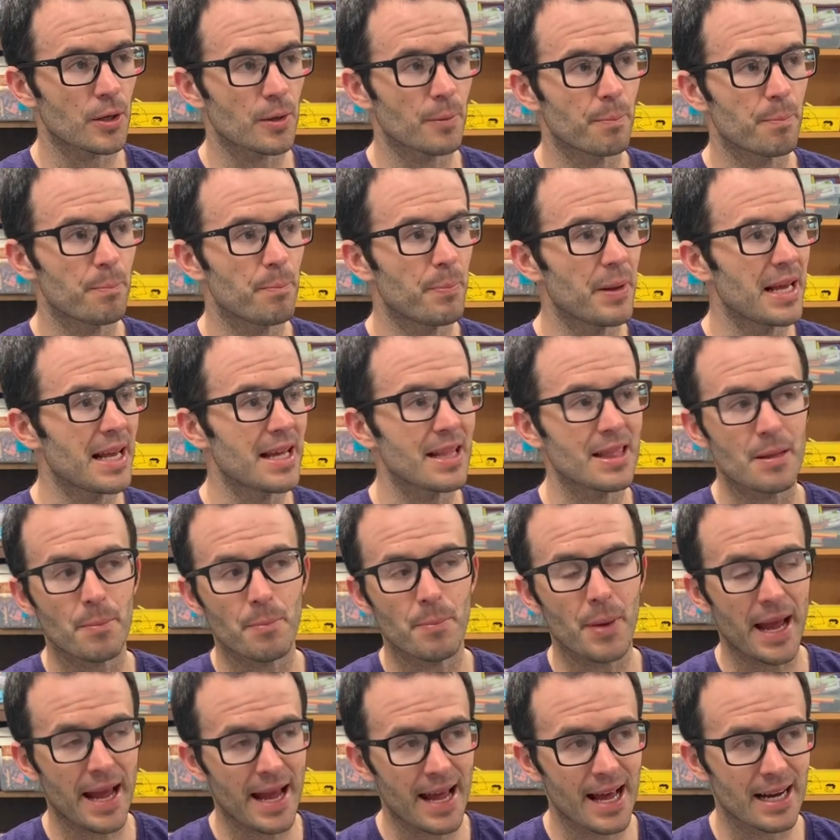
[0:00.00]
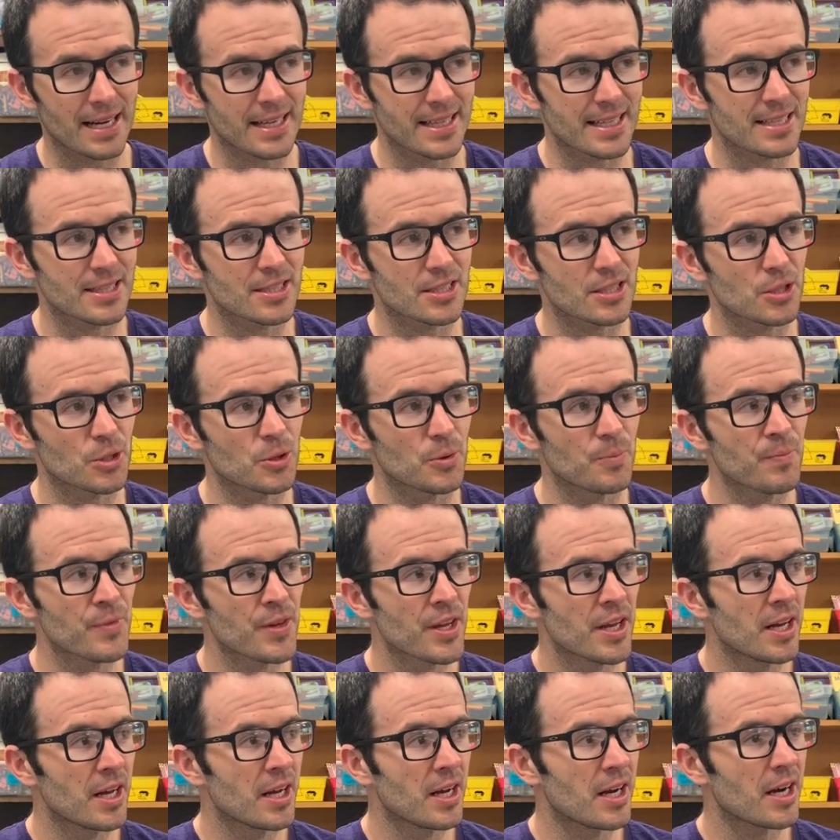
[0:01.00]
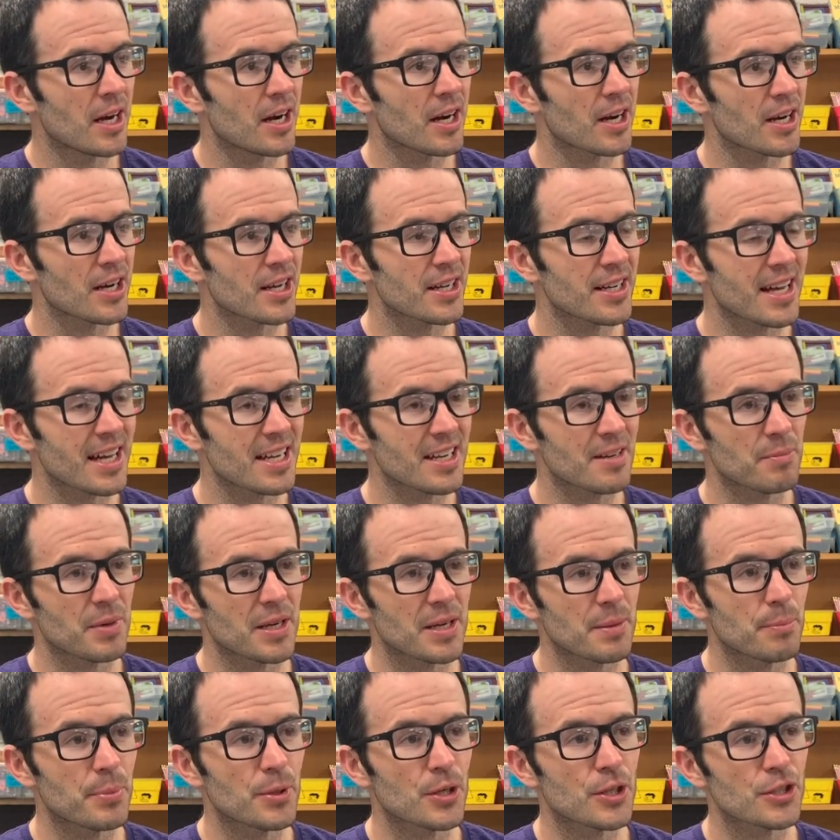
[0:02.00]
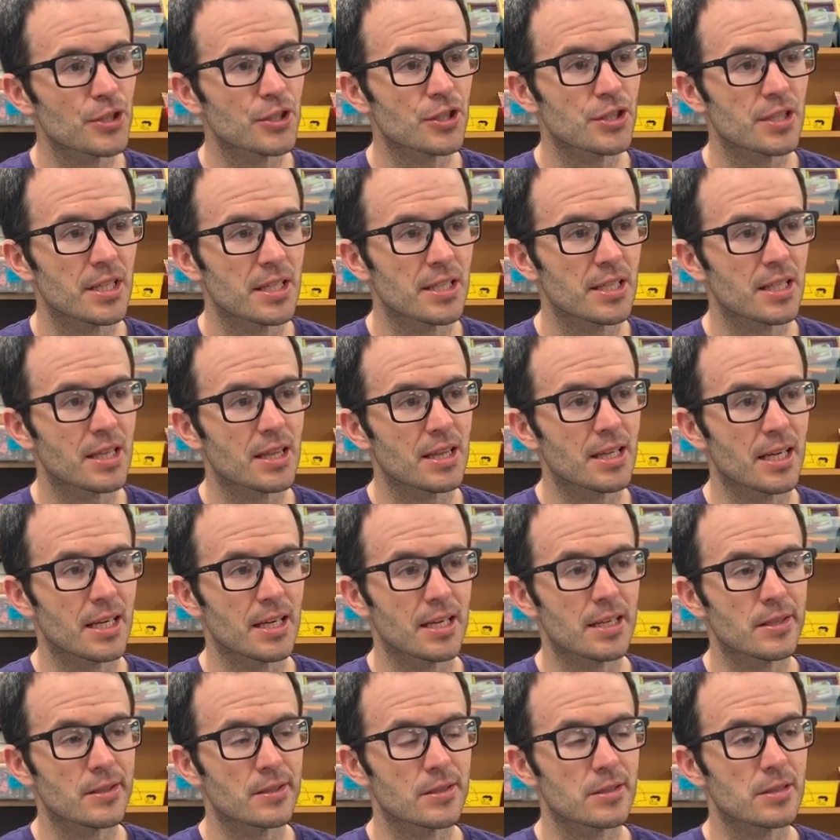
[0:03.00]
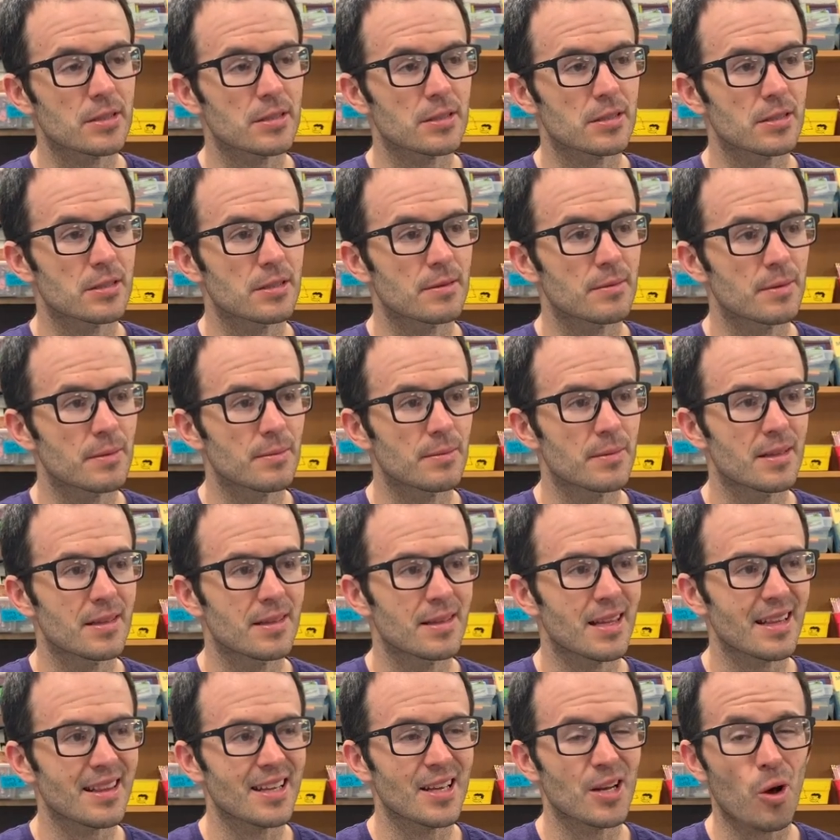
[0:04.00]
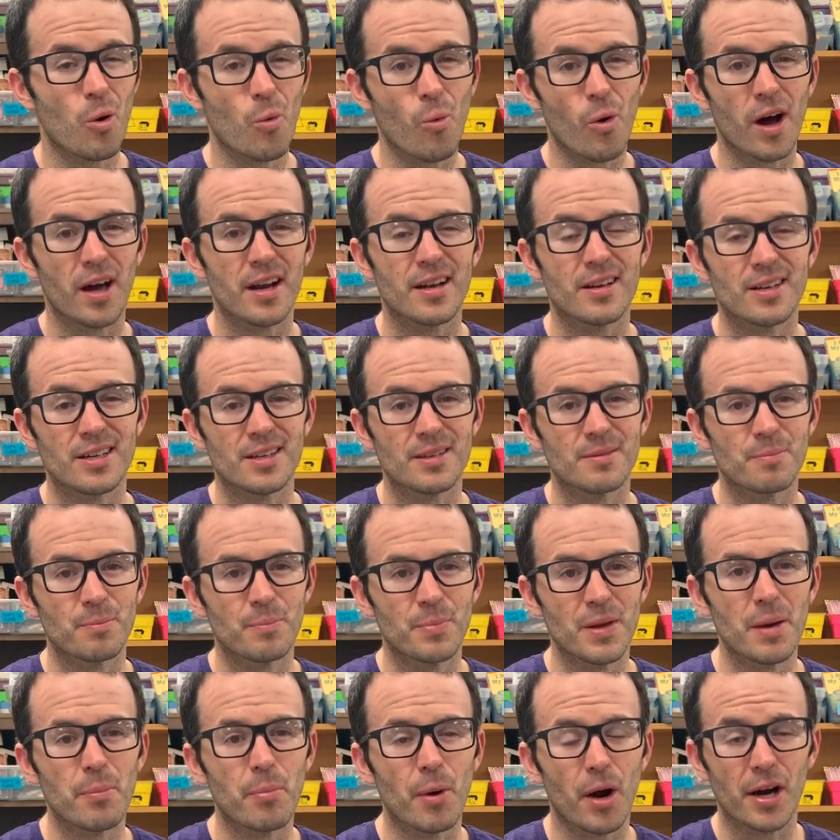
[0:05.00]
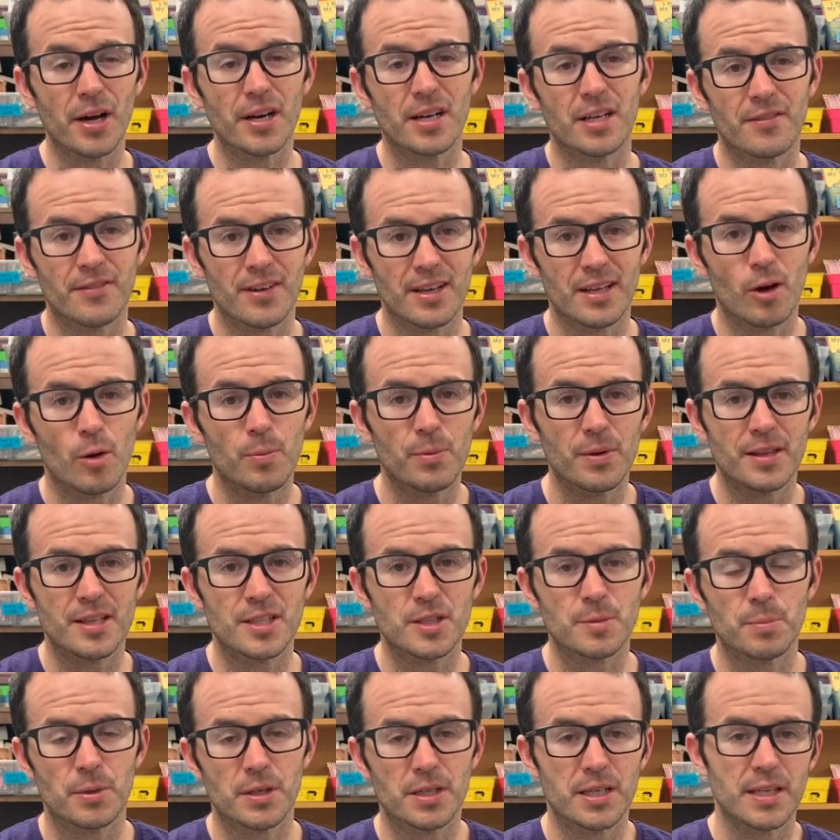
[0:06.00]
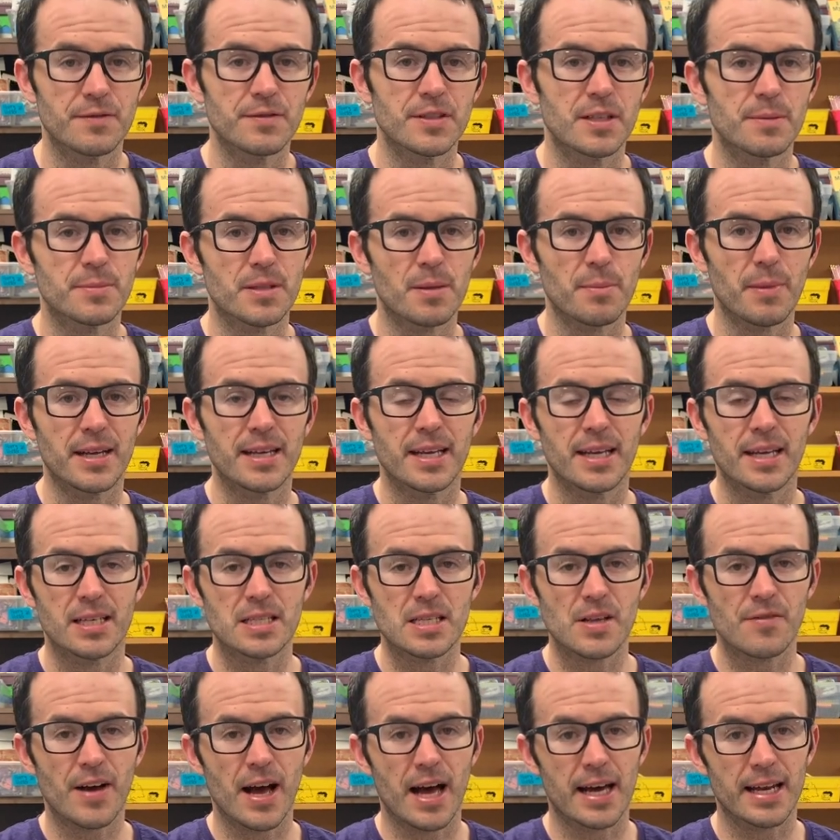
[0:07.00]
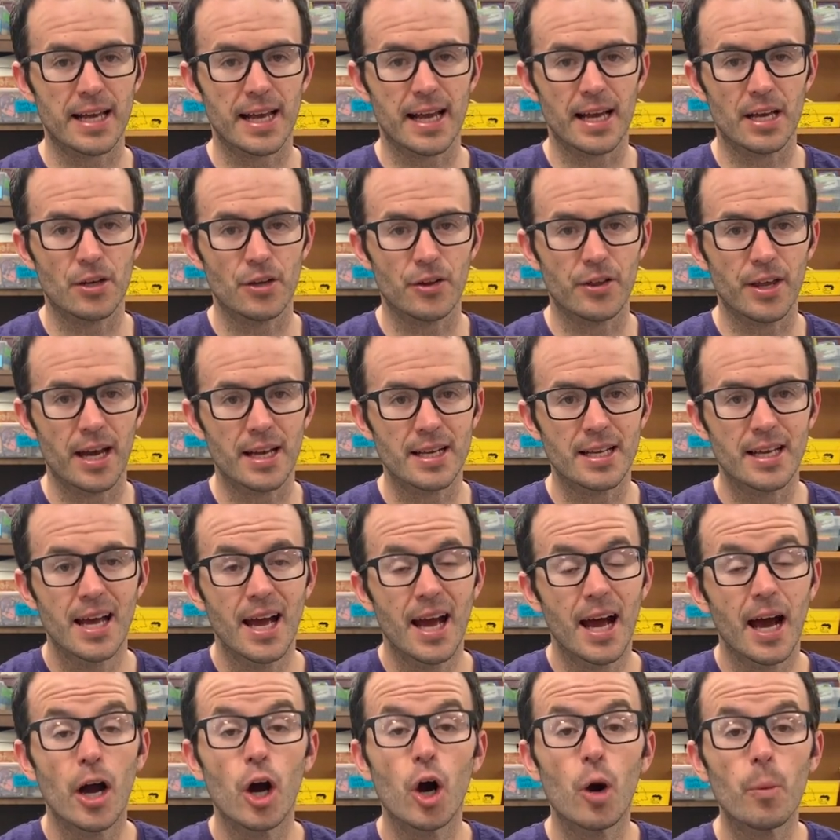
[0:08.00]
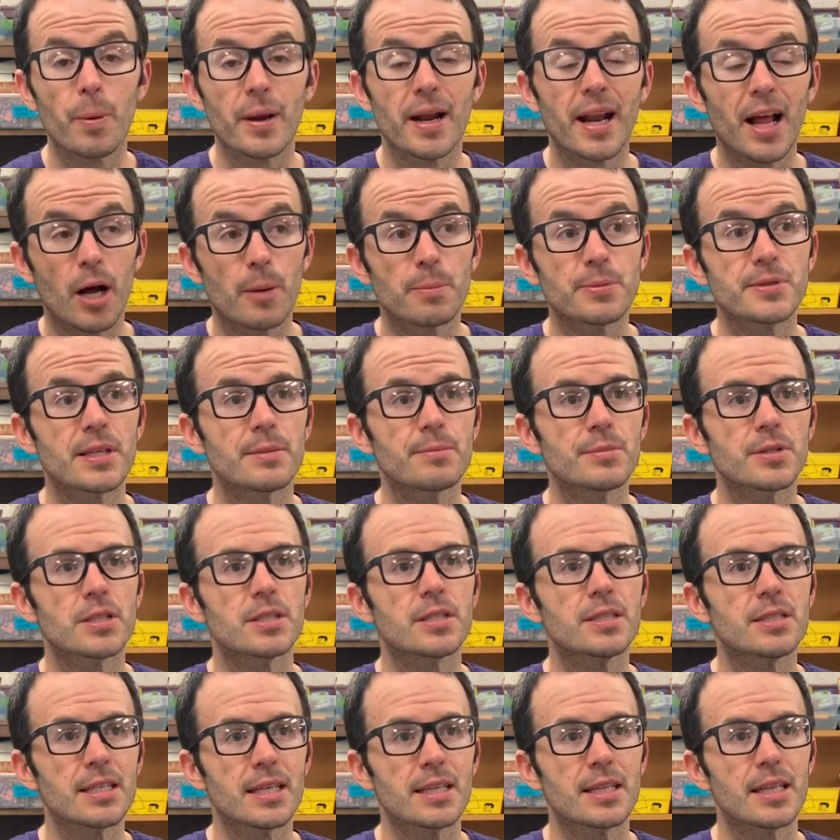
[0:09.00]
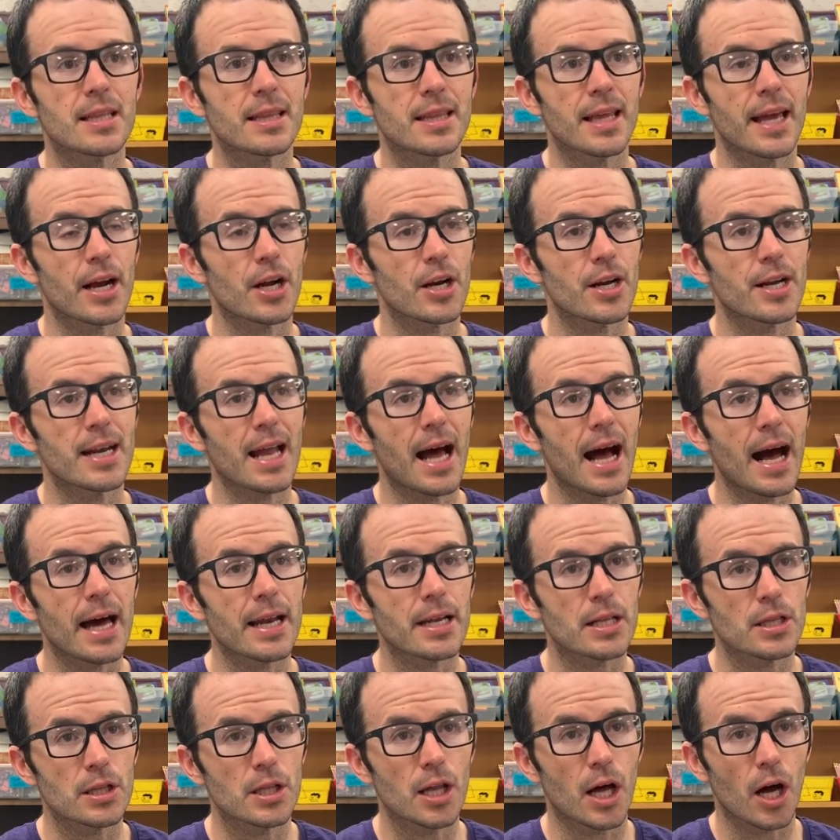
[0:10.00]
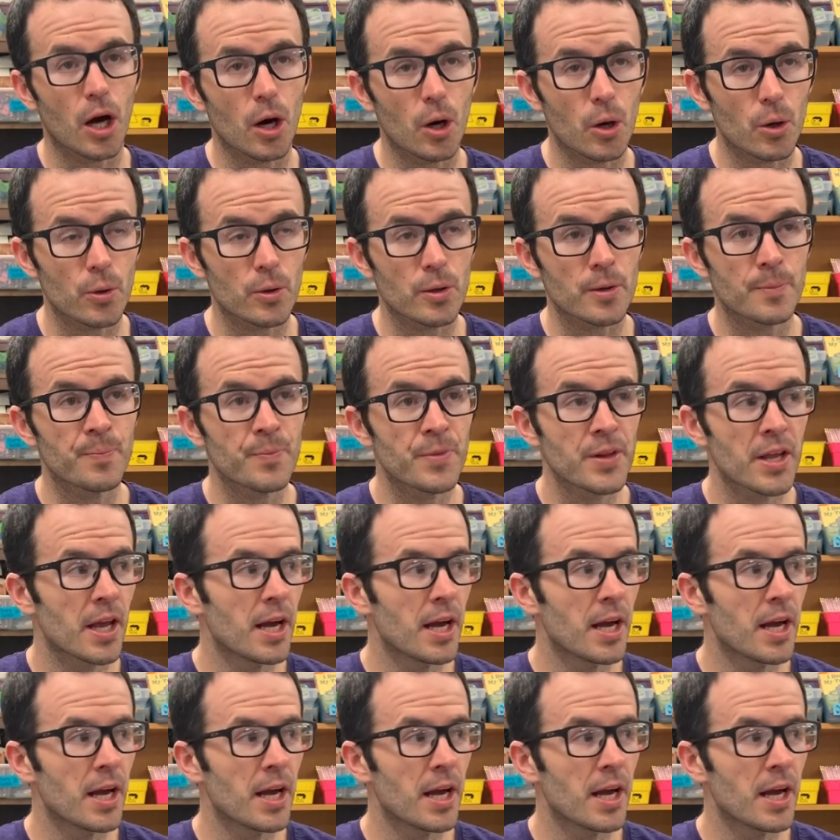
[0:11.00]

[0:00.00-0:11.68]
or be in the band, kids who are kind of being pushed into things that they don't want to be a part of. I hope that this book gives them some ideas of how to handle that. I hope it helps them to see that they are not alone.